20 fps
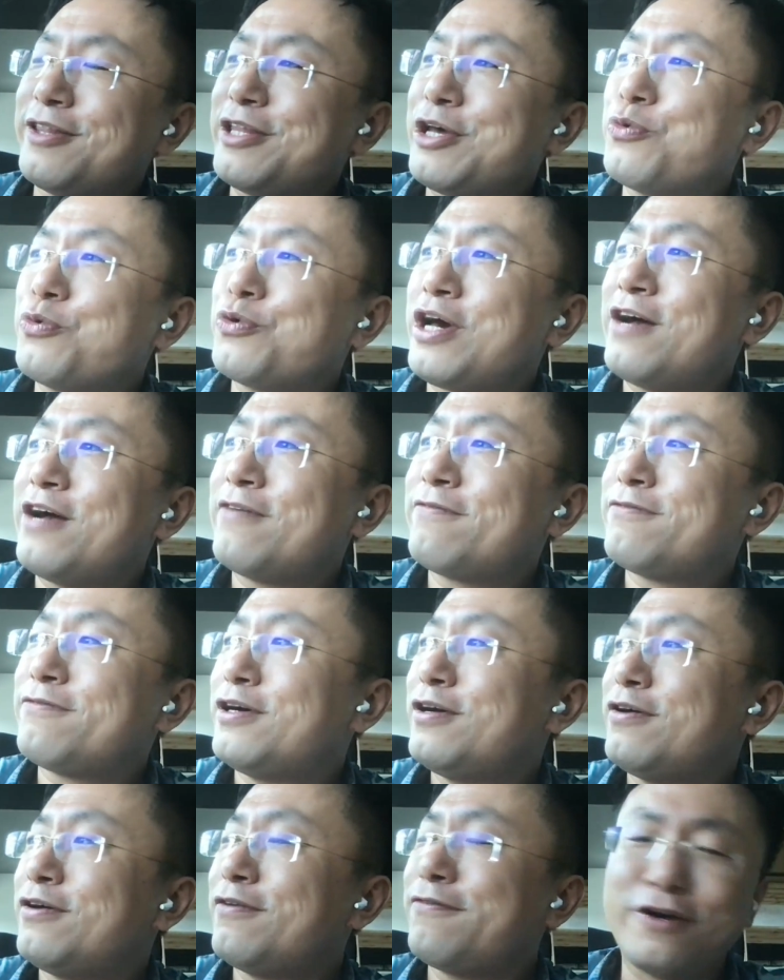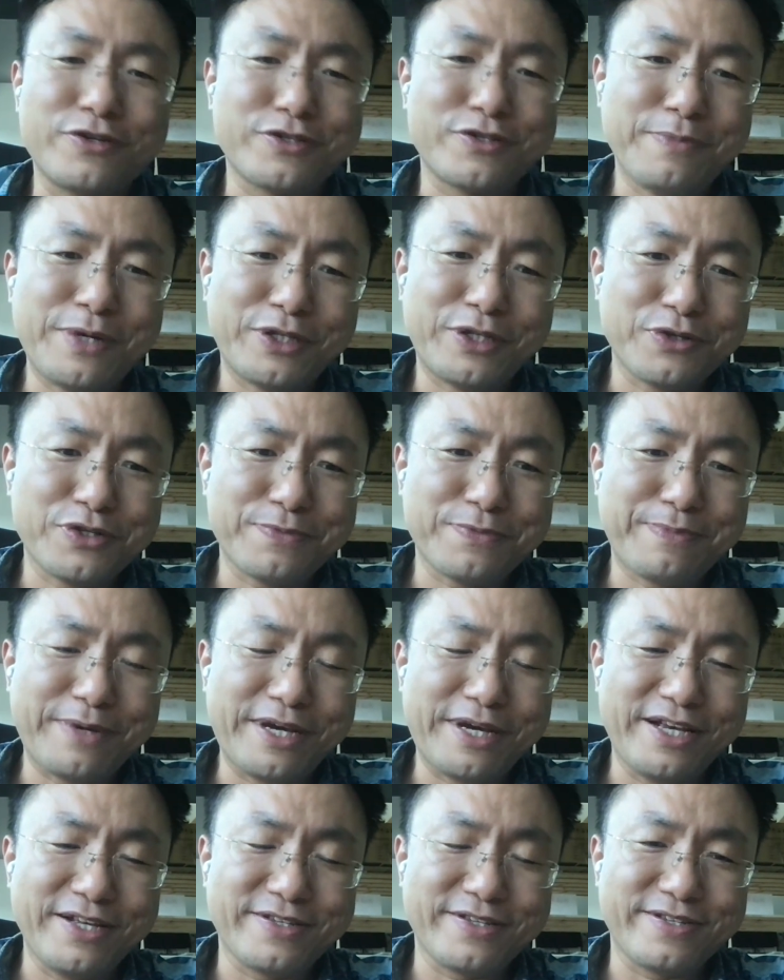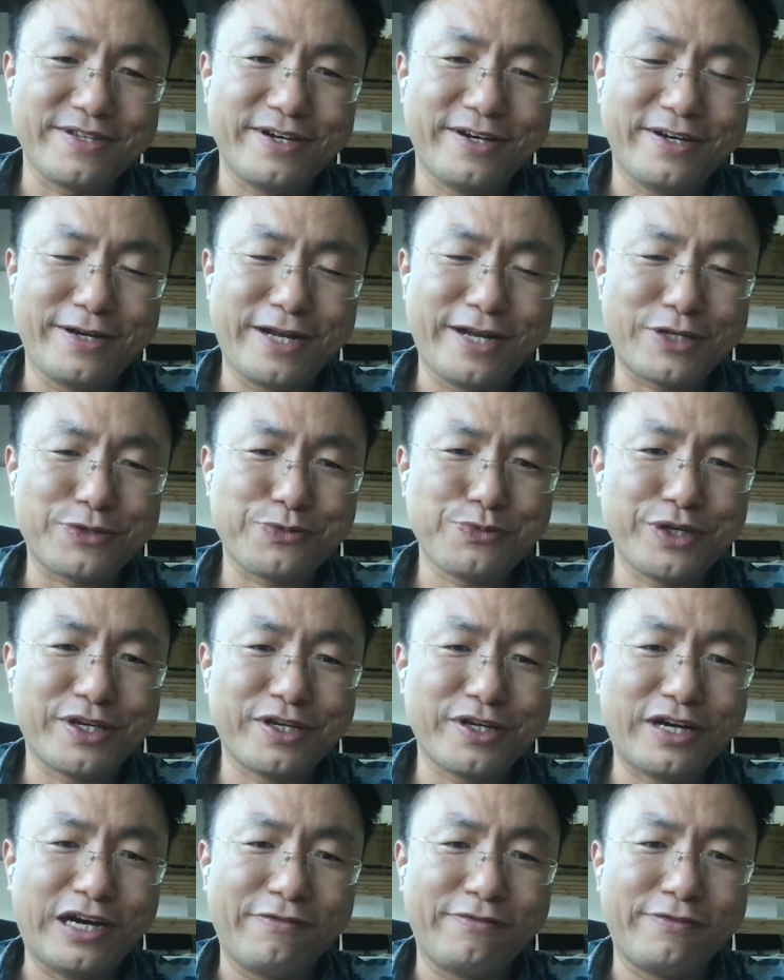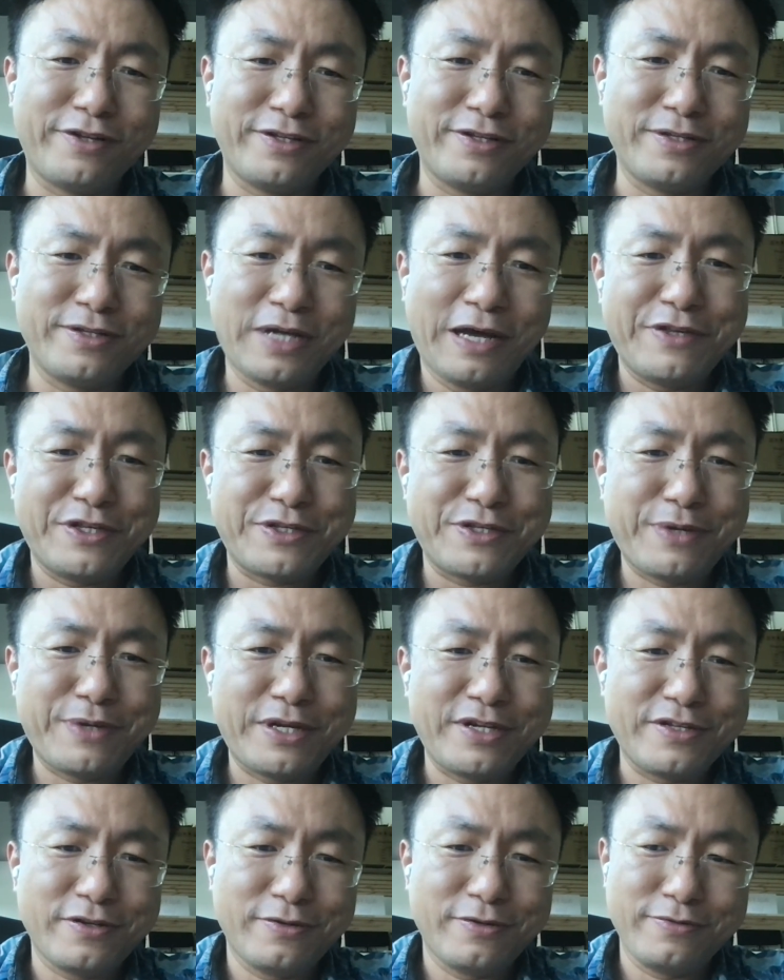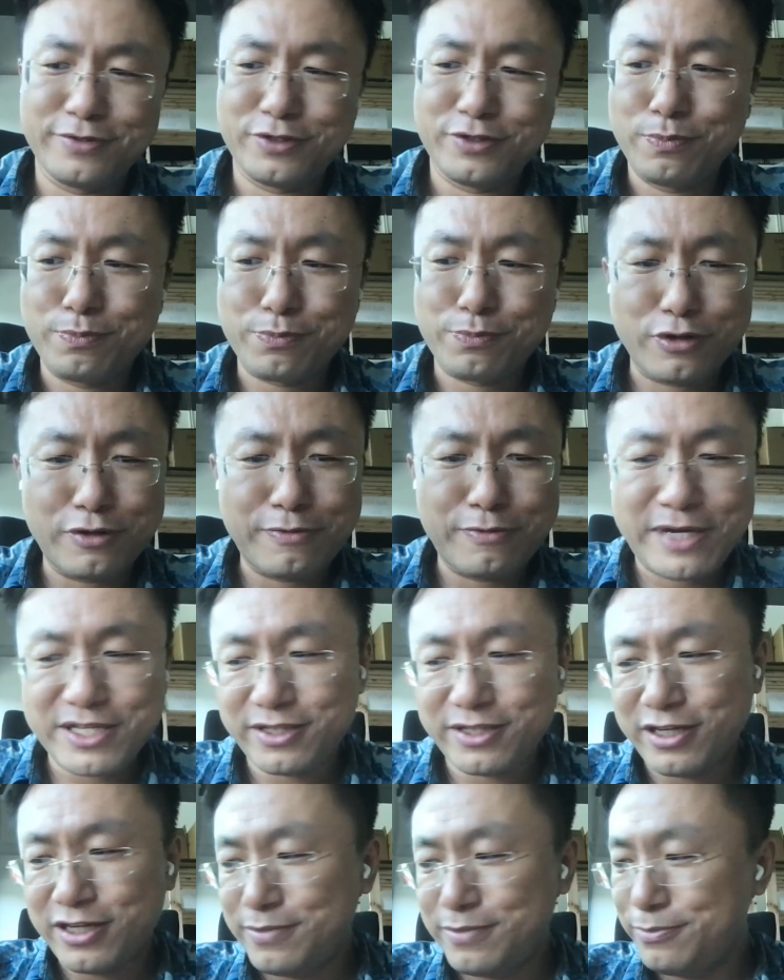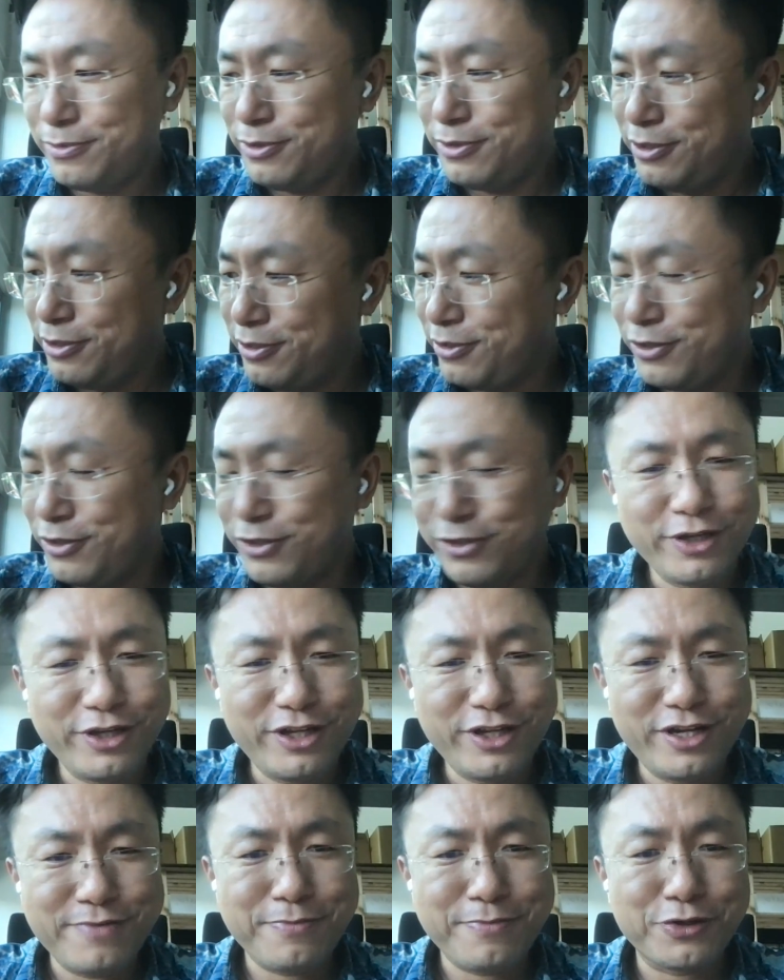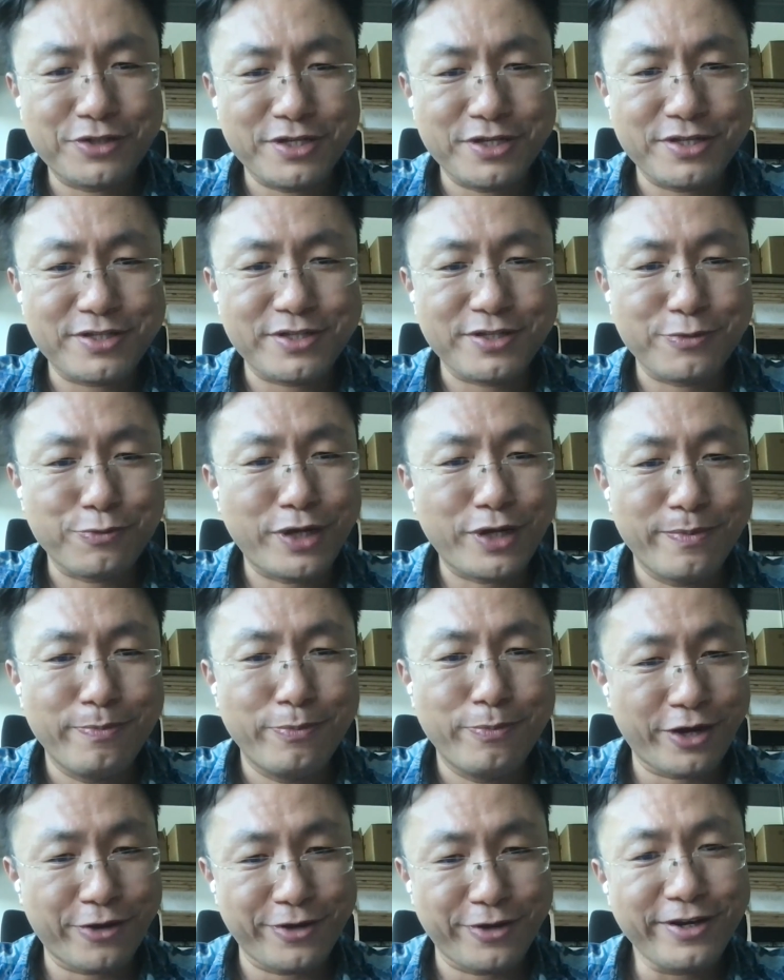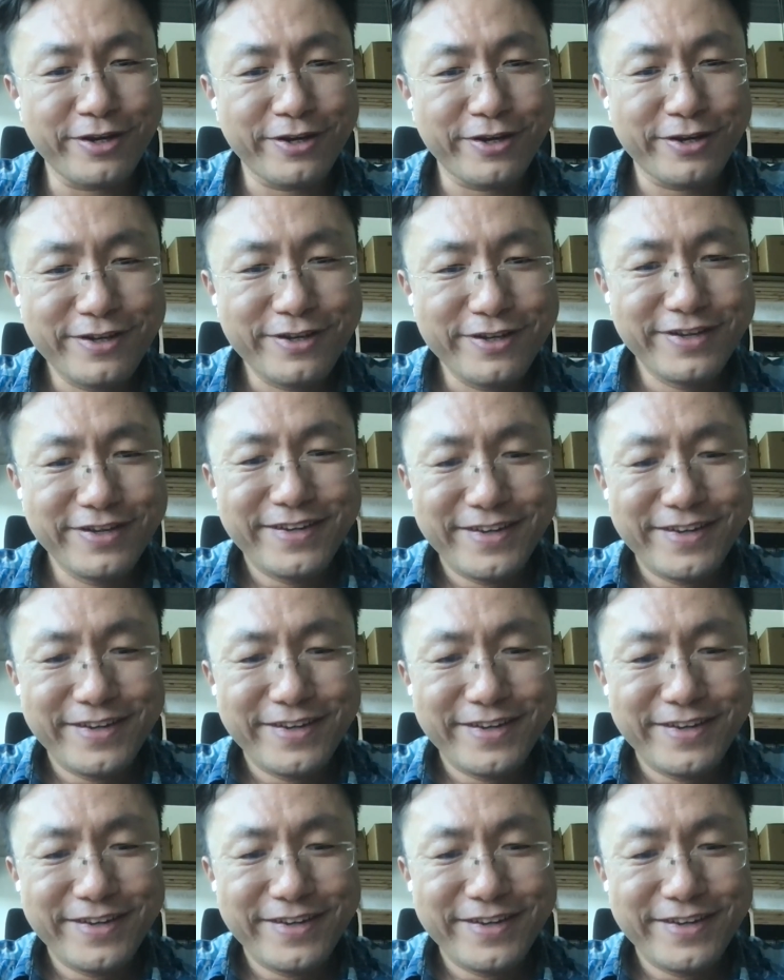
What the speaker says: they would have found some mental space next week after having spent some bromance time in the mountains in where Bulgaria.